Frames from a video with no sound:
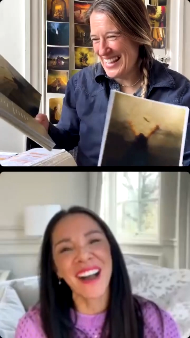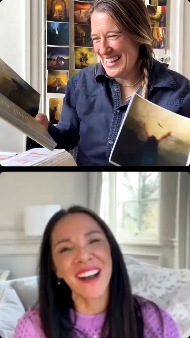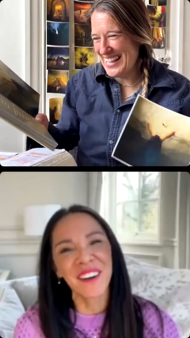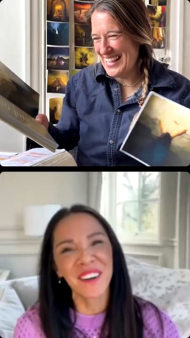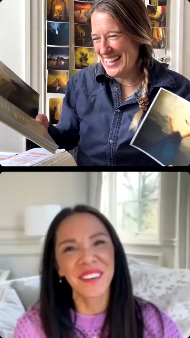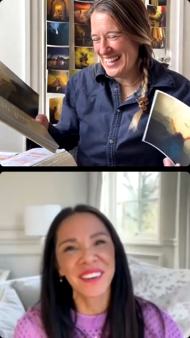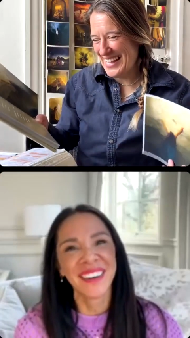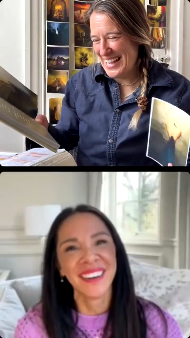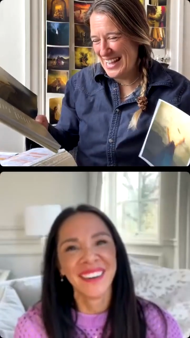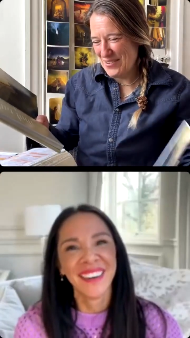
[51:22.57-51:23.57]
Speaker 1: I
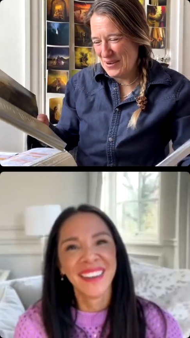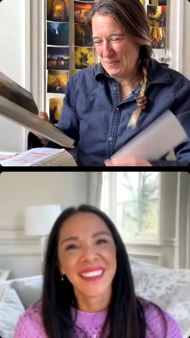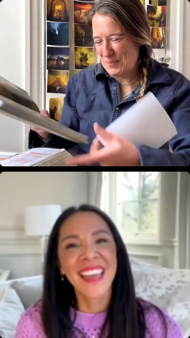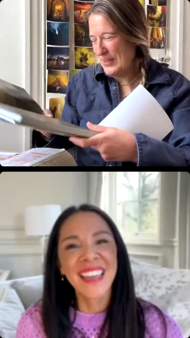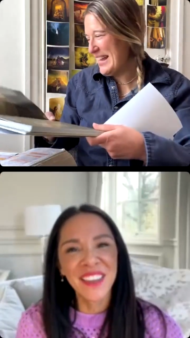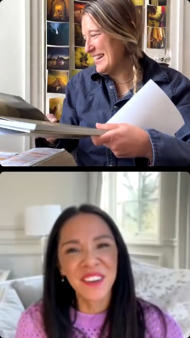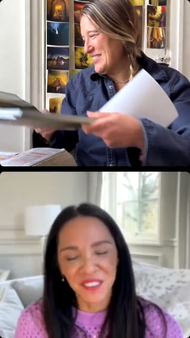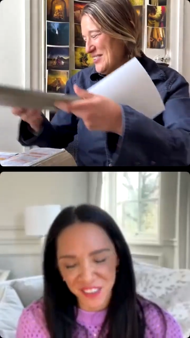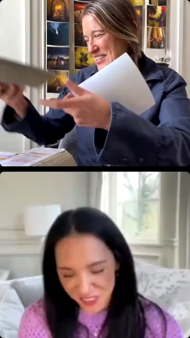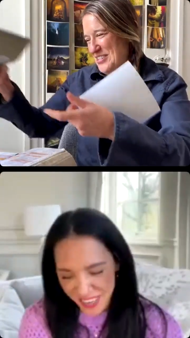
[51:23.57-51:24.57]
will put that
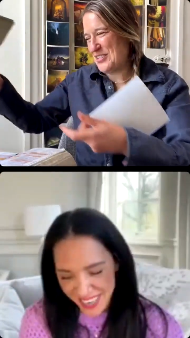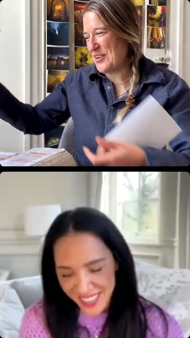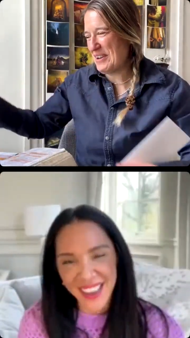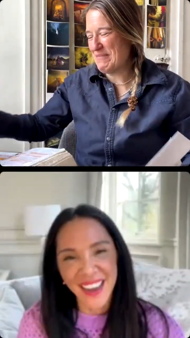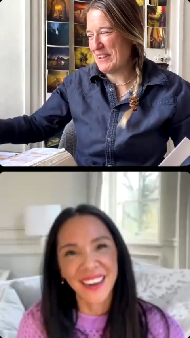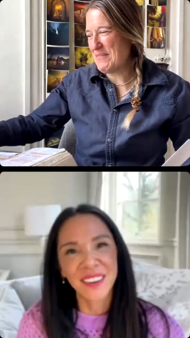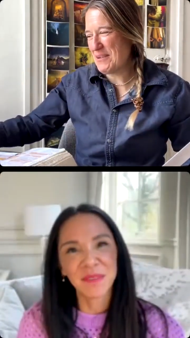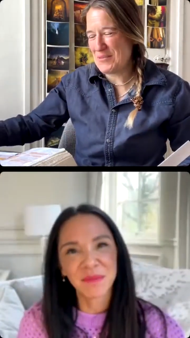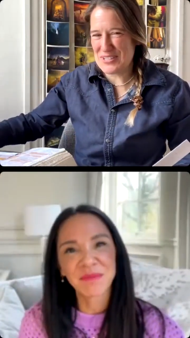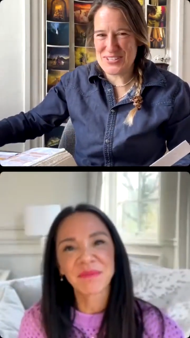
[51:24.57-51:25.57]
too in a story if
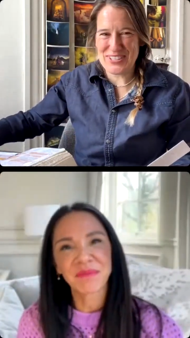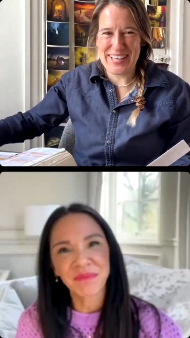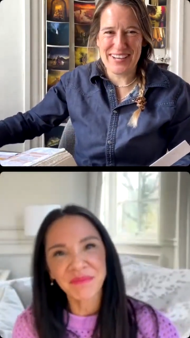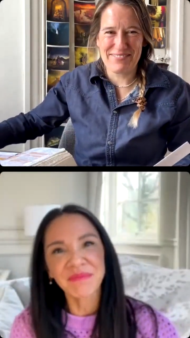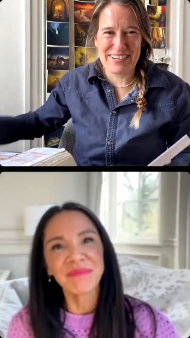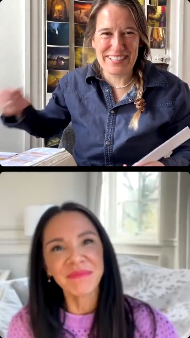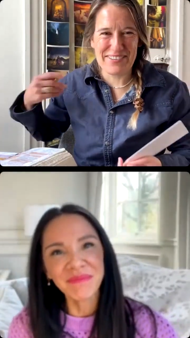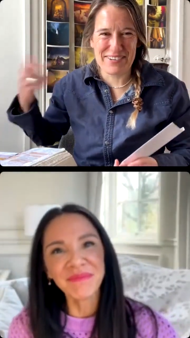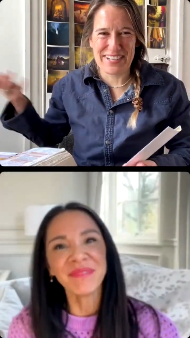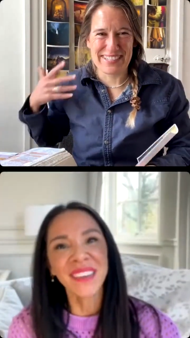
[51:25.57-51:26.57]
anyone wants to like
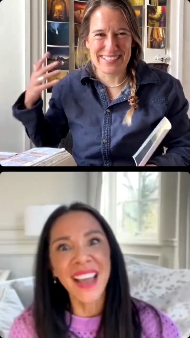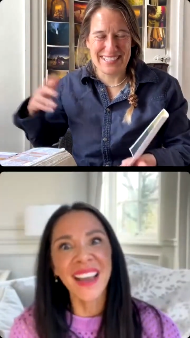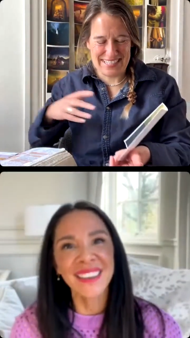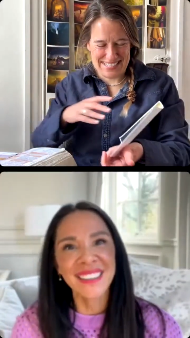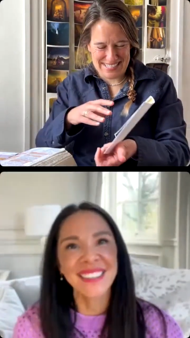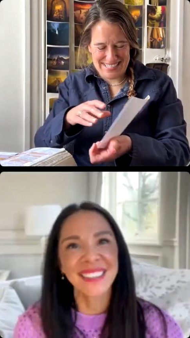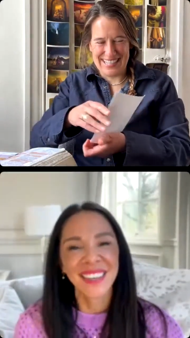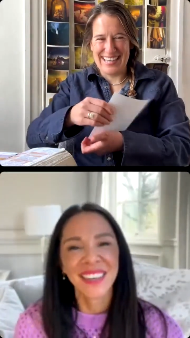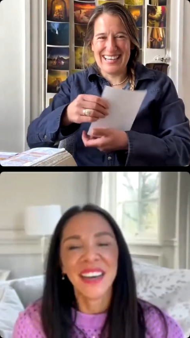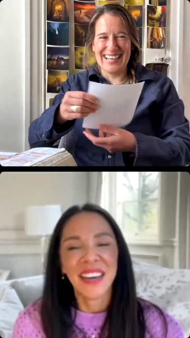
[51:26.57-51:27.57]
really read it.
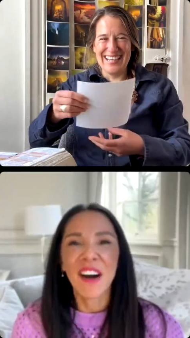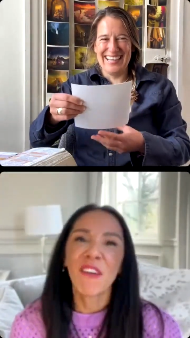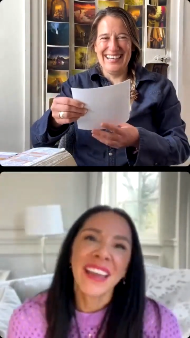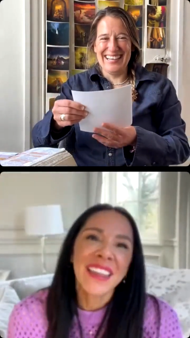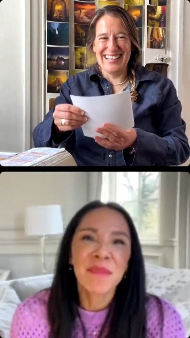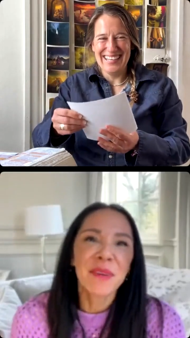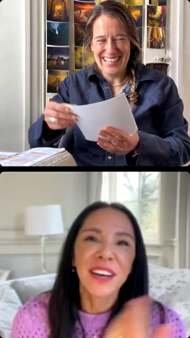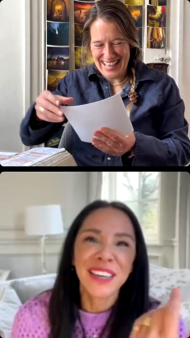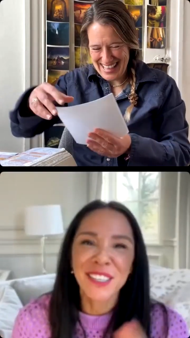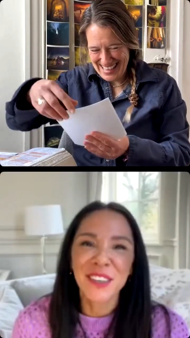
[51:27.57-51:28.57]
Like, oh,
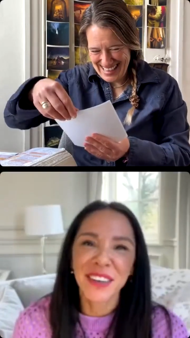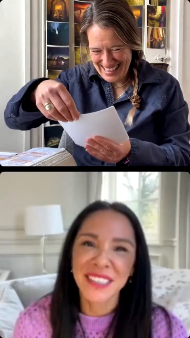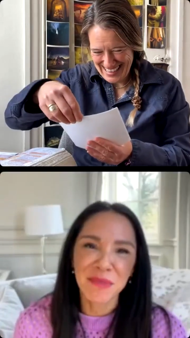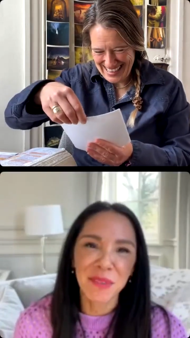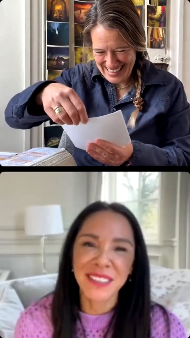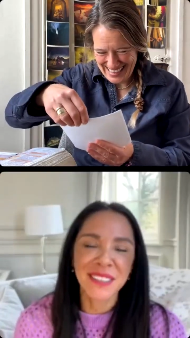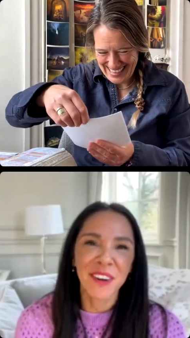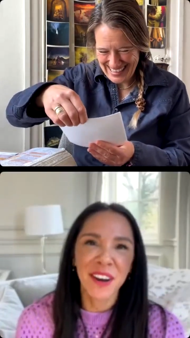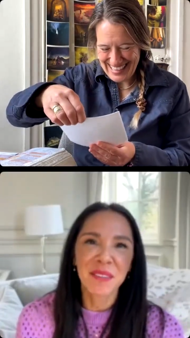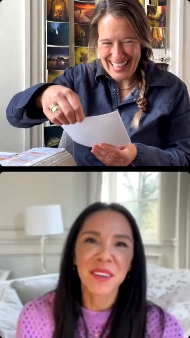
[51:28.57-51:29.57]
Speaker 2: because the book's
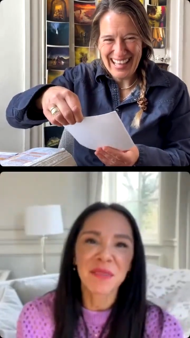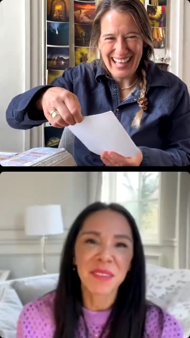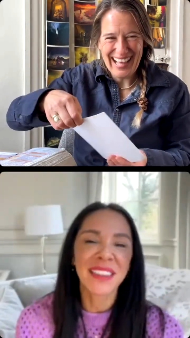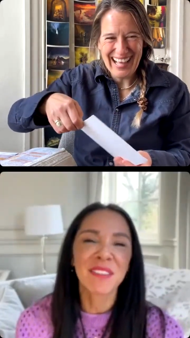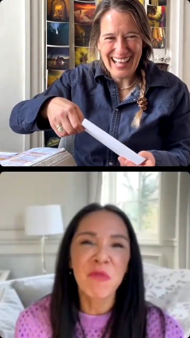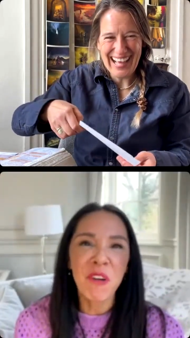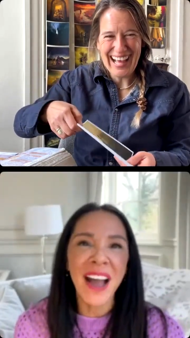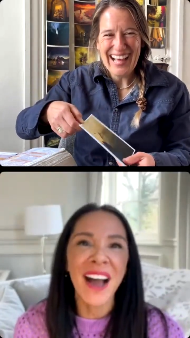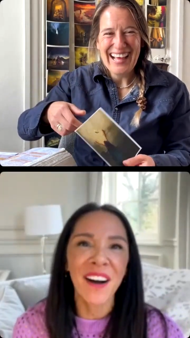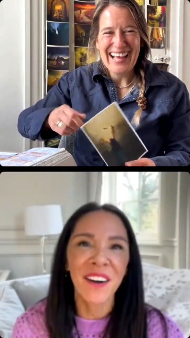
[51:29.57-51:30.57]
incredible. But
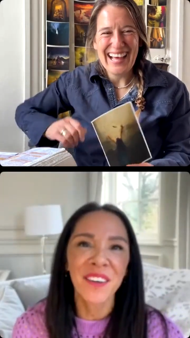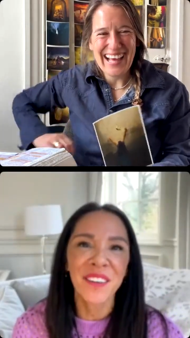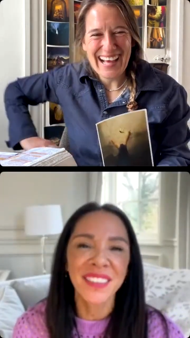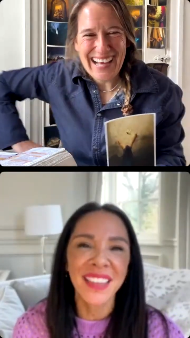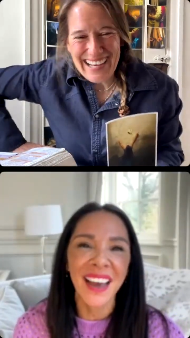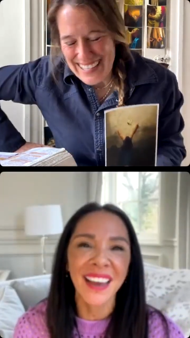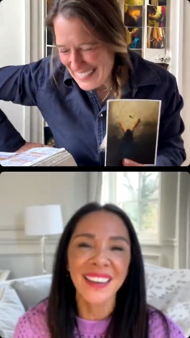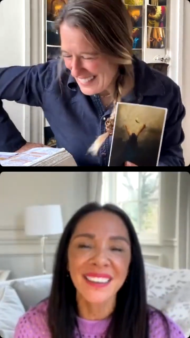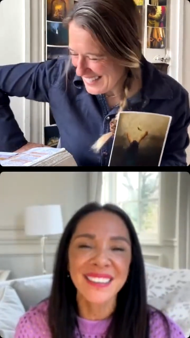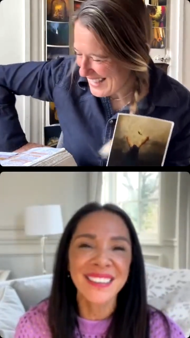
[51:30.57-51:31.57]
wow, that
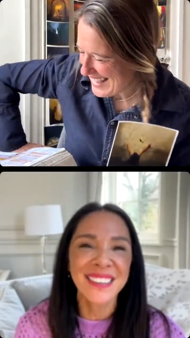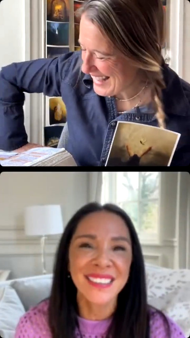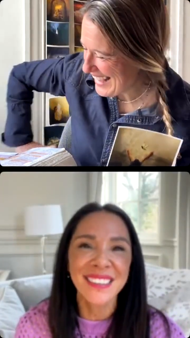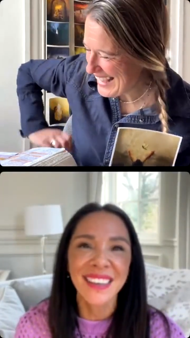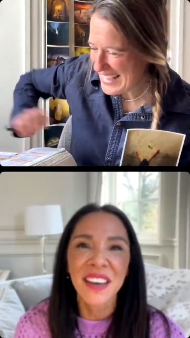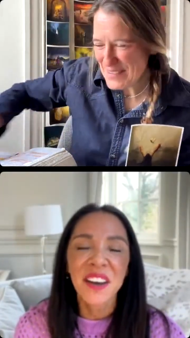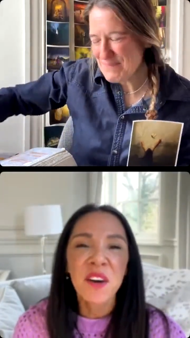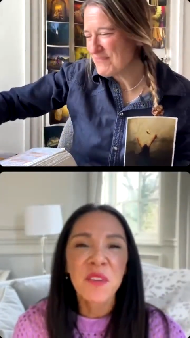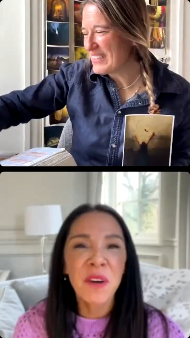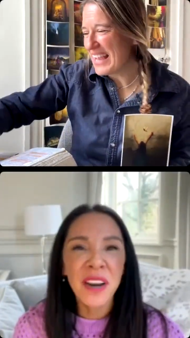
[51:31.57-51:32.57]
is what an